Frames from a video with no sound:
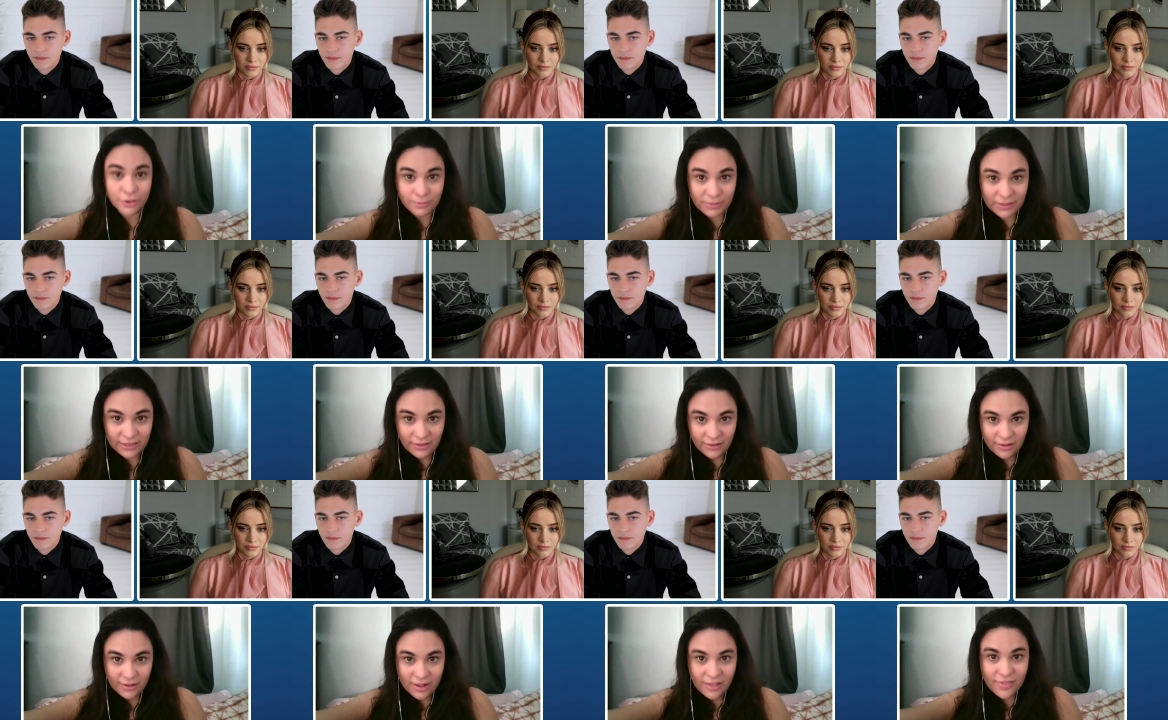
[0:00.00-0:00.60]

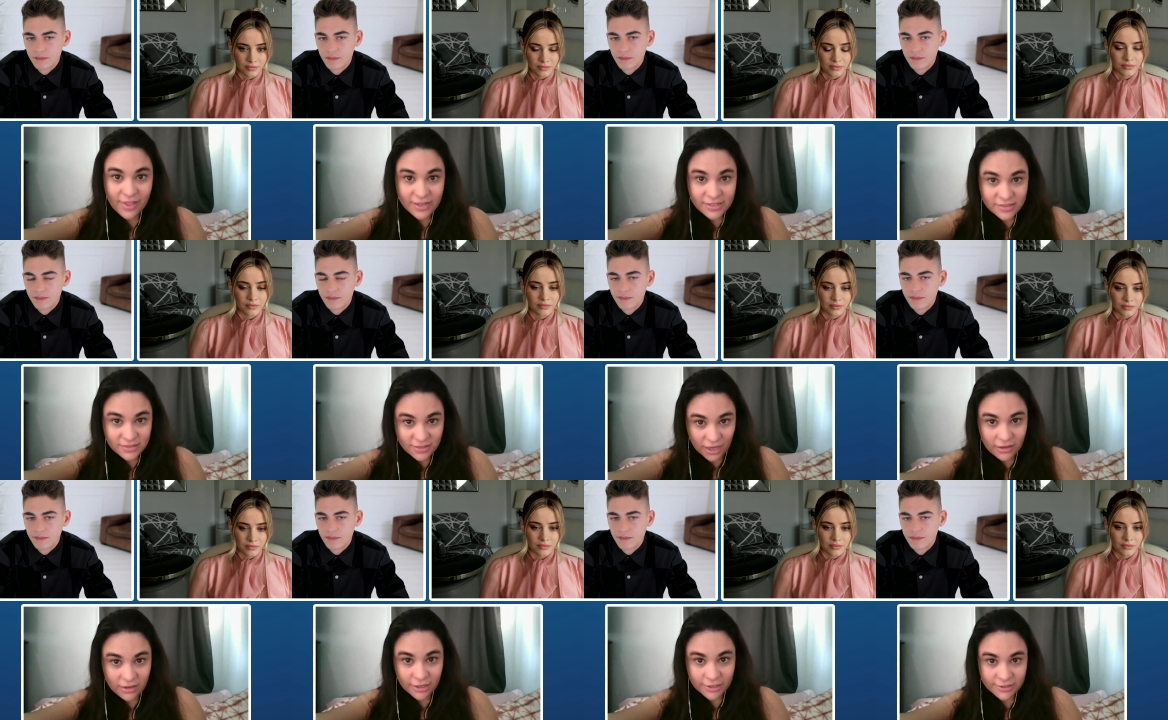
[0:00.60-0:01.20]
Speaker 1: be that is
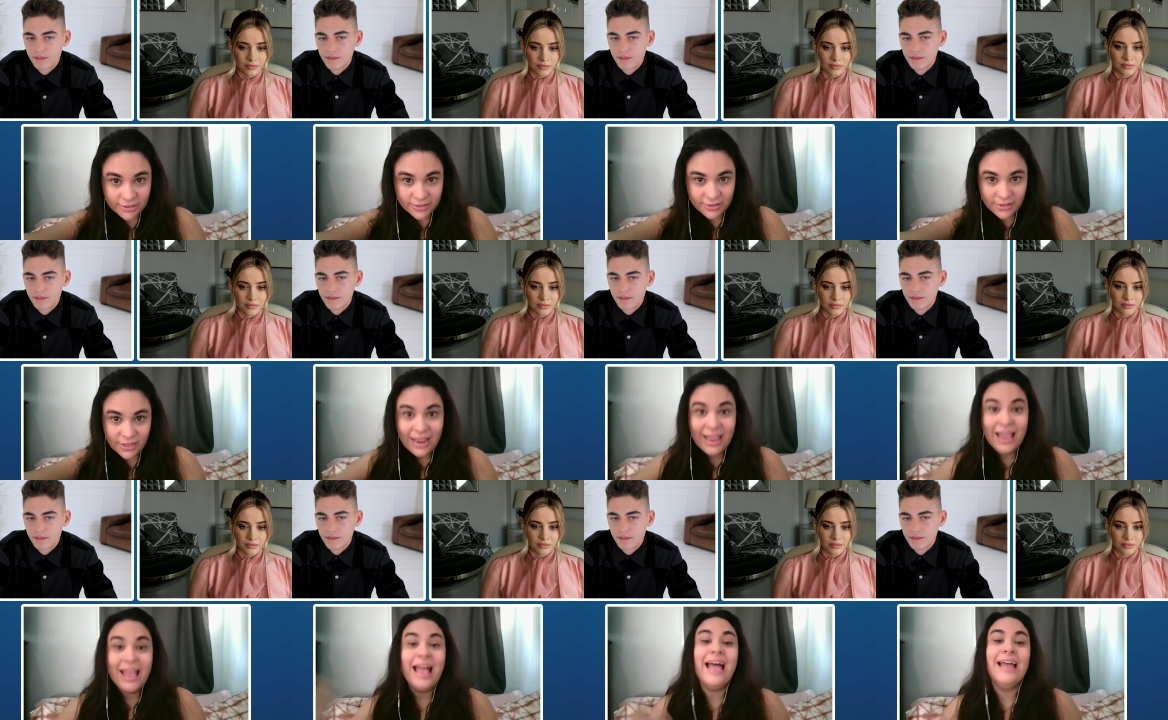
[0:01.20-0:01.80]
not Hardin,
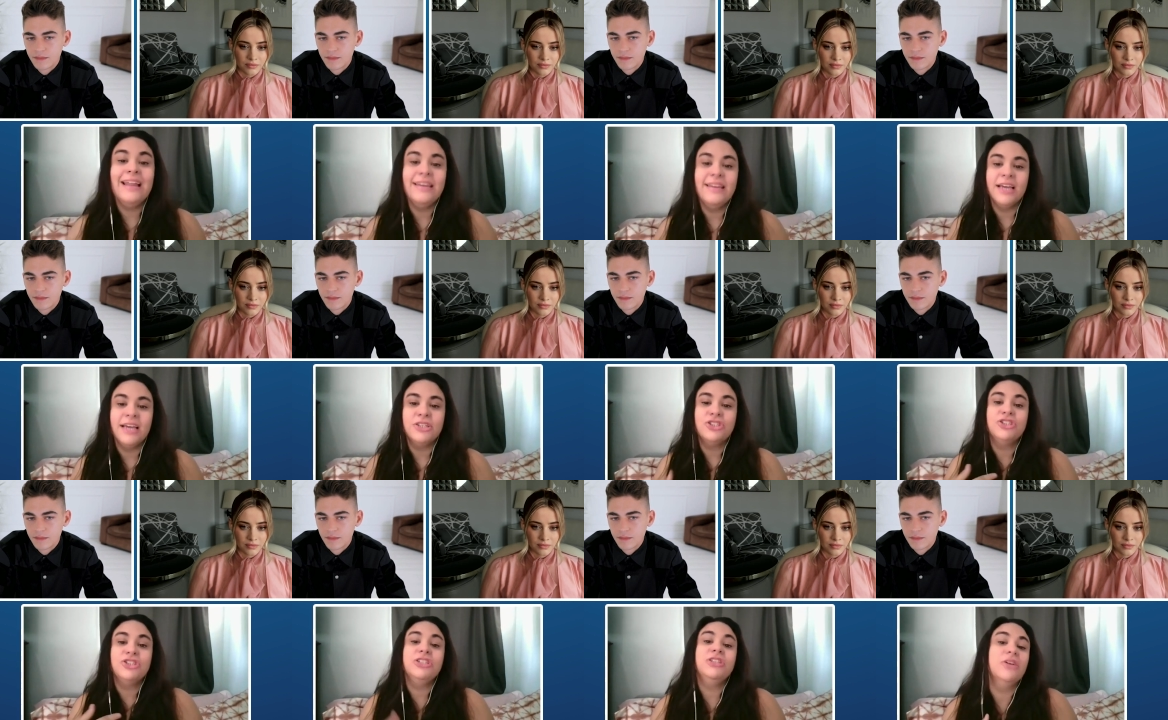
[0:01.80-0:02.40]
and
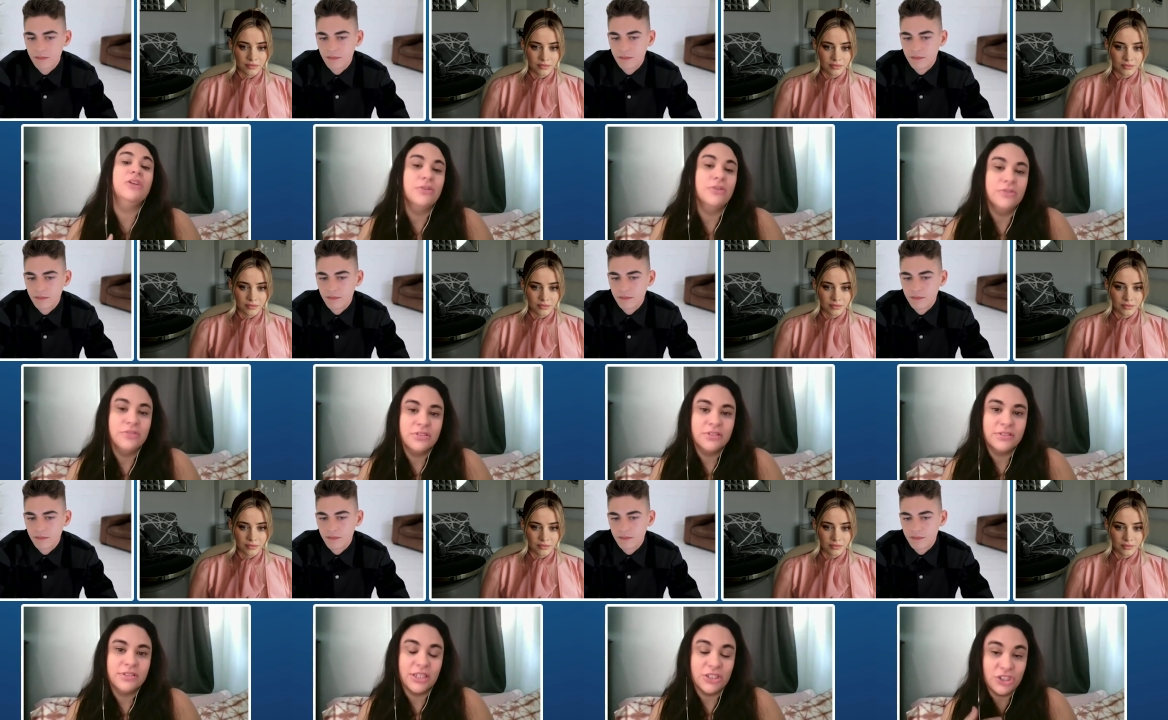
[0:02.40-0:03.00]
yet she
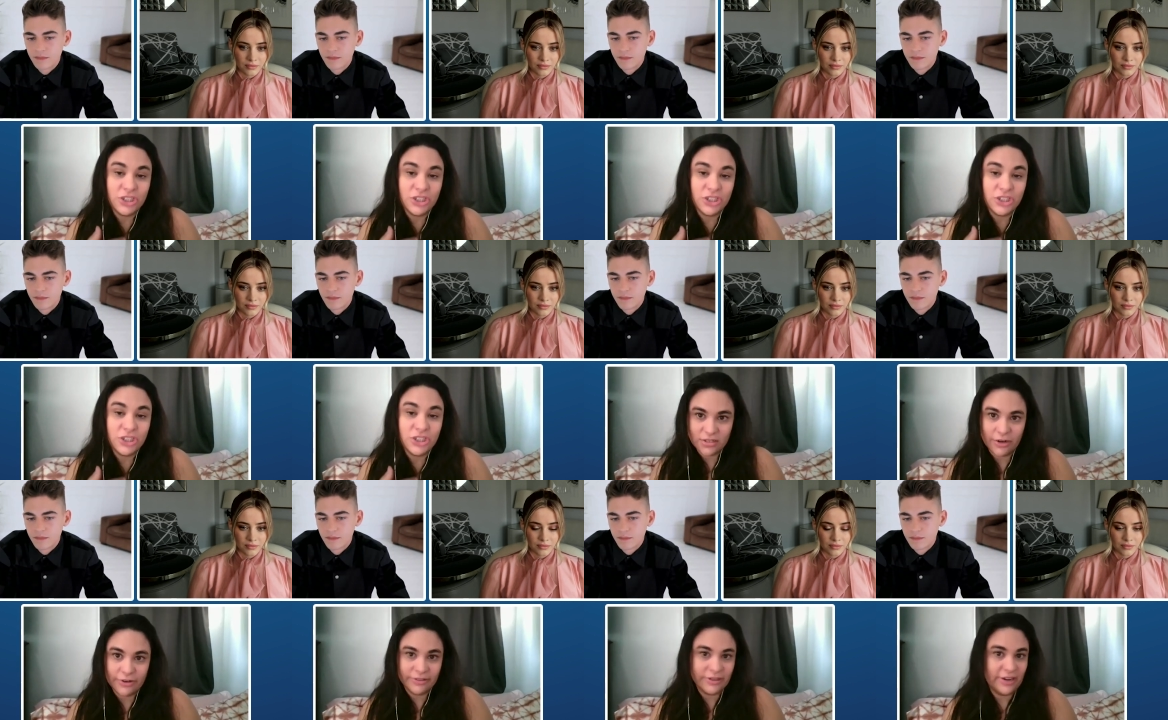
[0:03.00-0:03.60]
knows that she
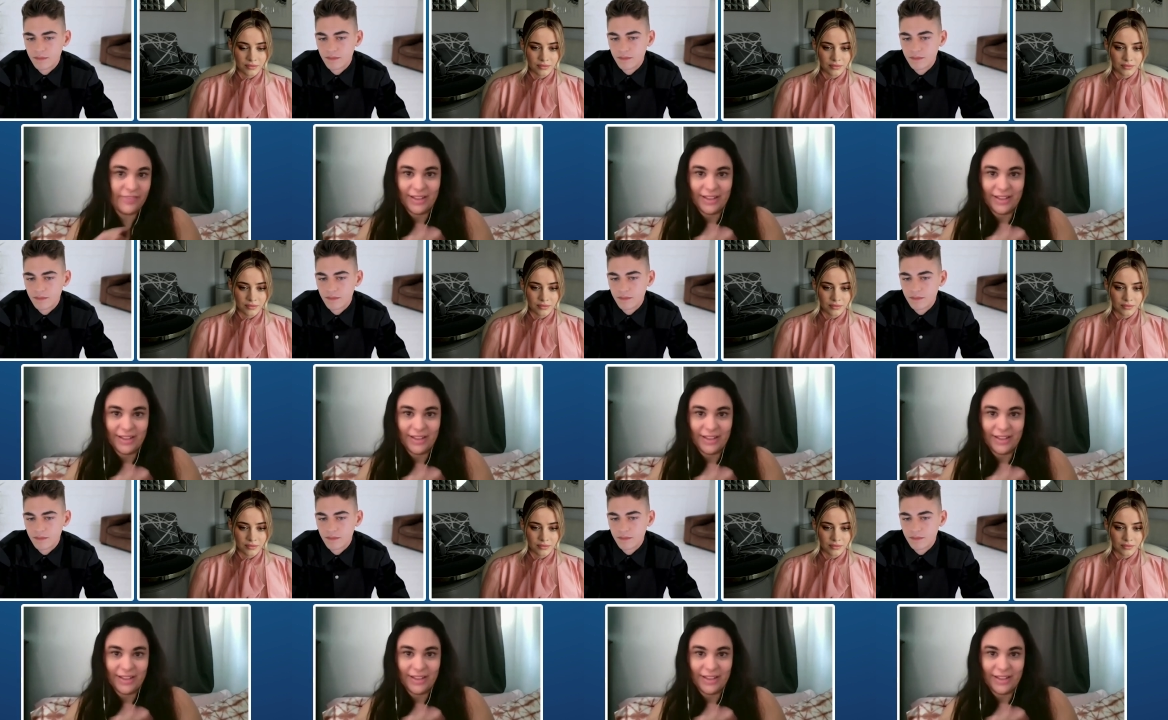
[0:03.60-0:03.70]
wants Hardin,